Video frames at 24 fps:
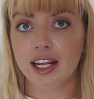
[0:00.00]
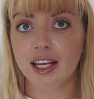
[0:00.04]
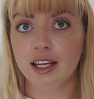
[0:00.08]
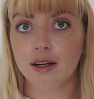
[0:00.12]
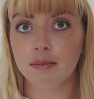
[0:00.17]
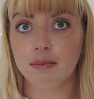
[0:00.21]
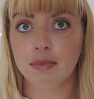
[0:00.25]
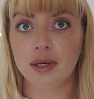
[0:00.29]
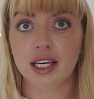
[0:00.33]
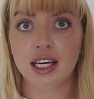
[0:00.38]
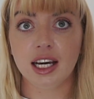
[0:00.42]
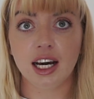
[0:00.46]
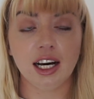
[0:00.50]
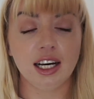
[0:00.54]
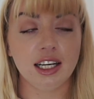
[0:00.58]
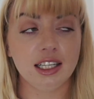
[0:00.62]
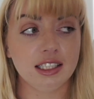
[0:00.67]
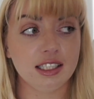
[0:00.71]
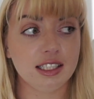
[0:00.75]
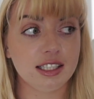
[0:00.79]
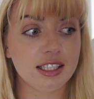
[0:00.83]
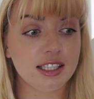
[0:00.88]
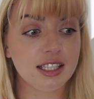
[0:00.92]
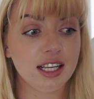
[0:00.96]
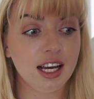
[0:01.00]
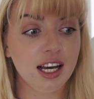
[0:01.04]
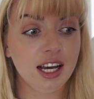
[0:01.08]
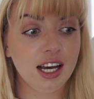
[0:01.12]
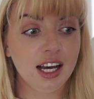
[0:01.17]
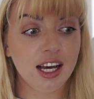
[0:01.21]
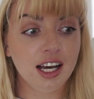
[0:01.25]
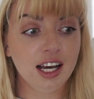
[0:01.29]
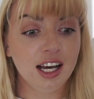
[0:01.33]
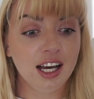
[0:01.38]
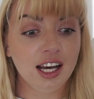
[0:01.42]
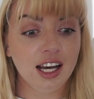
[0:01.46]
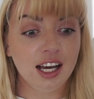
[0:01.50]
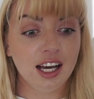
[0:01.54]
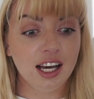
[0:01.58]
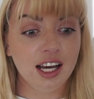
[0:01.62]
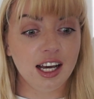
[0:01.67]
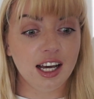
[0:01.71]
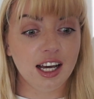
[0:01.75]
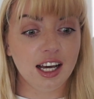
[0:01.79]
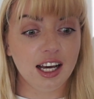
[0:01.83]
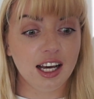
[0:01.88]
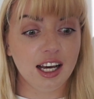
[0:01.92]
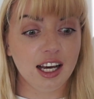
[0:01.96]
it, because
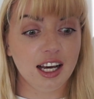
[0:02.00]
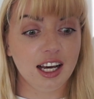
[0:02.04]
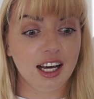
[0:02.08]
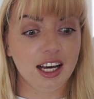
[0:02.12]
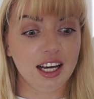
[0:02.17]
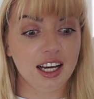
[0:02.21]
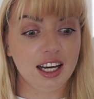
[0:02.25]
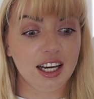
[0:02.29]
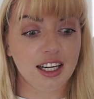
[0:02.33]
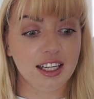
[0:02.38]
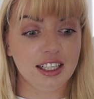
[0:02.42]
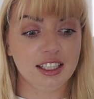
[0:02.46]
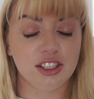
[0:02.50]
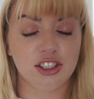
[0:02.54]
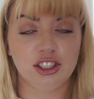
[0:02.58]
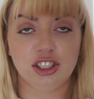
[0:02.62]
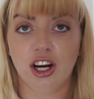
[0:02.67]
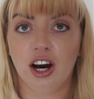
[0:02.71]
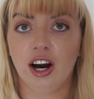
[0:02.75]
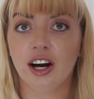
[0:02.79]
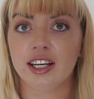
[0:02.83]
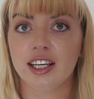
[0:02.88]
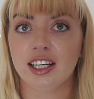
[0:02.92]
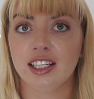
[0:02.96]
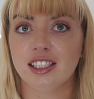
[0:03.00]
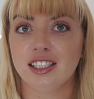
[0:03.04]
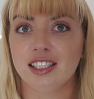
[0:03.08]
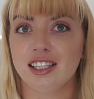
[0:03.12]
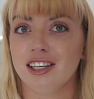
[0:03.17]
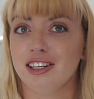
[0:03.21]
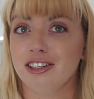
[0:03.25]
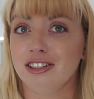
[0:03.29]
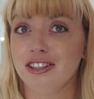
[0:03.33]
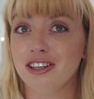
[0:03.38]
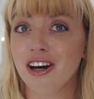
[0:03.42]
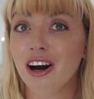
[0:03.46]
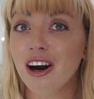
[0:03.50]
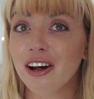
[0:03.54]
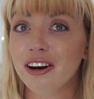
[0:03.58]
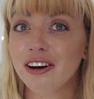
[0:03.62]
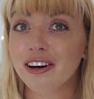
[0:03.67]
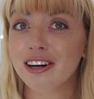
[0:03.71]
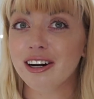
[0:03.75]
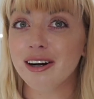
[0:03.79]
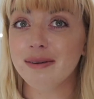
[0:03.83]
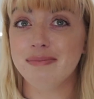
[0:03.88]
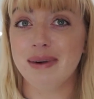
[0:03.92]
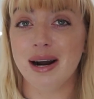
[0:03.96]
he's talking to their
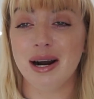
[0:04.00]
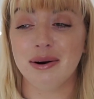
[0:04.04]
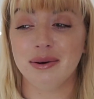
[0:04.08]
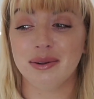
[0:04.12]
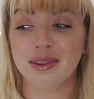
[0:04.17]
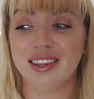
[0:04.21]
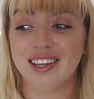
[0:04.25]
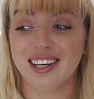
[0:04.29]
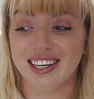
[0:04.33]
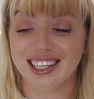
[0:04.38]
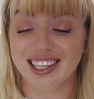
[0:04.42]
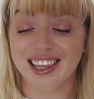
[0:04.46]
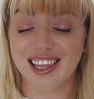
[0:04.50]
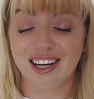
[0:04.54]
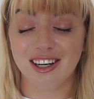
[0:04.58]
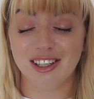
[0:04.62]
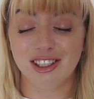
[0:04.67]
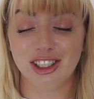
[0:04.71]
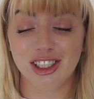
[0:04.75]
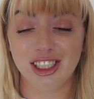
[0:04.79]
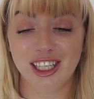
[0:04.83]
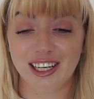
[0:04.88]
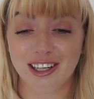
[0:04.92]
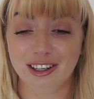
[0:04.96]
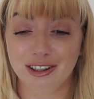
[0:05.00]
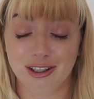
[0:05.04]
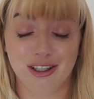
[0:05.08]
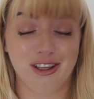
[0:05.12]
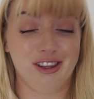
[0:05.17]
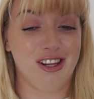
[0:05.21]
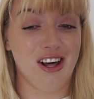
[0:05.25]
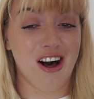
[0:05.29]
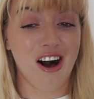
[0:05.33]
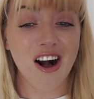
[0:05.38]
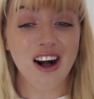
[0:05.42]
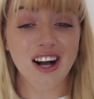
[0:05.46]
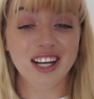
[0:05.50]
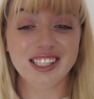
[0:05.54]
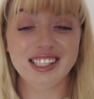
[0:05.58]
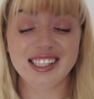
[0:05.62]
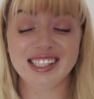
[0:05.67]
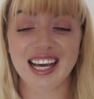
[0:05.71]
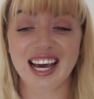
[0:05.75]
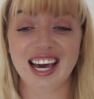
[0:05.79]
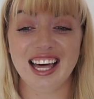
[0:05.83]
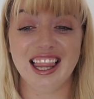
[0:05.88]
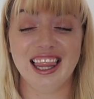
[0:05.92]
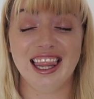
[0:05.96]
daughter about like their shared
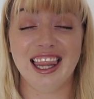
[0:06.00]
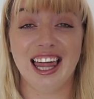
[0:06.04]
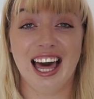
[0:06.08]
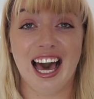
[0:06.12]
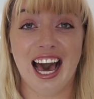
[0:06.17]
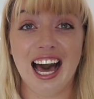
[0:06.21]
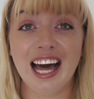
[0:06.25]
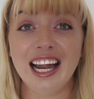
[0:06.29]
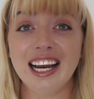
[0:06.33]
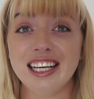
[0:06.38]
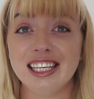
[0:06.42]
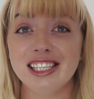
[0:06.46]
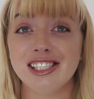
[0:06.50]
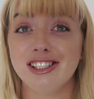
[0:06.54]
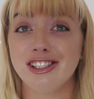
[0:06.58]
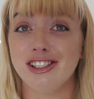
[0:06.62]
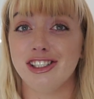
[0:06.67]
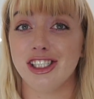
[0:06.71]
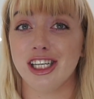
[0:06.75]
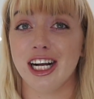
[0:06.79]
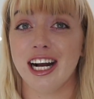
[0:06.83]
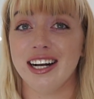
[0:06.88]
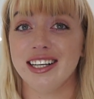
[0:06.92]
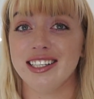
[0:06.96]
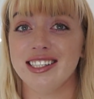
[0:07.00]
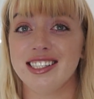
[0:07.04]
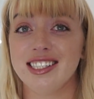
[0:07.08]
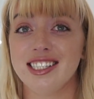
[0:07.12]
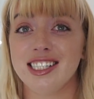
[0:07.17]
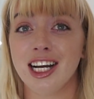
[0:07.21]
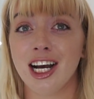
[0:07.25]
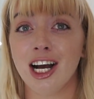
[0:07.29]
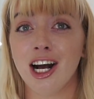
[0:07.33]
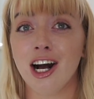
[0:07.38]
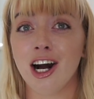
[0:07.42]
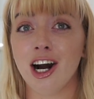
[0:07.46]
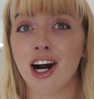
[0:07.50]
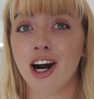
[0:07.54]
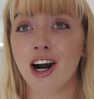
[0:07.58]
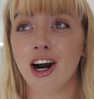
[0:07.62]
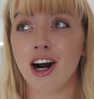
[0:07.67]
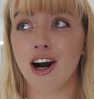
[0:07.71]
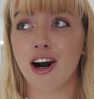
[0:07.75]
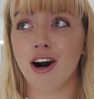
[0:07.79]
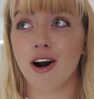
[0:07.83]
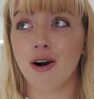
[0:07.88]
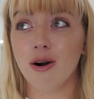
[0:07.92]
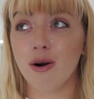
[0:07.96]
loss, and that is just,
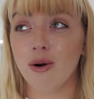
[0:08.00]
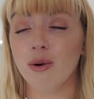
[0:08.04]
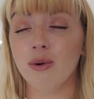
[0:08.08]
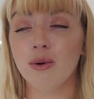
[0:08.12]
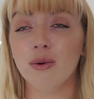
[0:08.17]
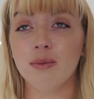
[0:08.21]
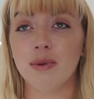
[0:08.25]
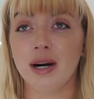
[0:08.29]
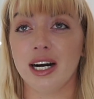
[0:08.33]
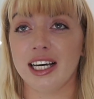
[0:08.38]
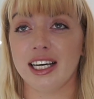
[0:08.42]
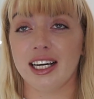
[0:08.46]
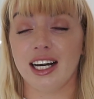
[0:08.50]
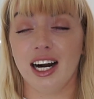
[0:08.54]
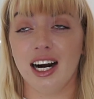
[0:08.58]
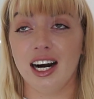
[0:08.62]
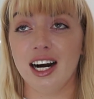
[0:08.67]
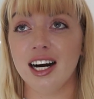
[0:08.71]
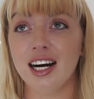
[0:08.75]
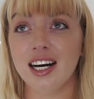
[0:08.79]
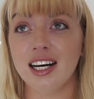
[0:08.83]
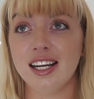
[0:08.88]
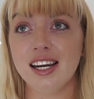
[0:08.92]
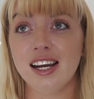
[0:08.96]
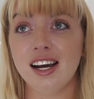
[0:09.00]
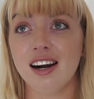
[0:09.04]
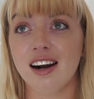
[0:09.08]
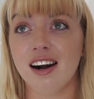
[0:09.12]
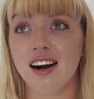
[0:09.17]
oh my god,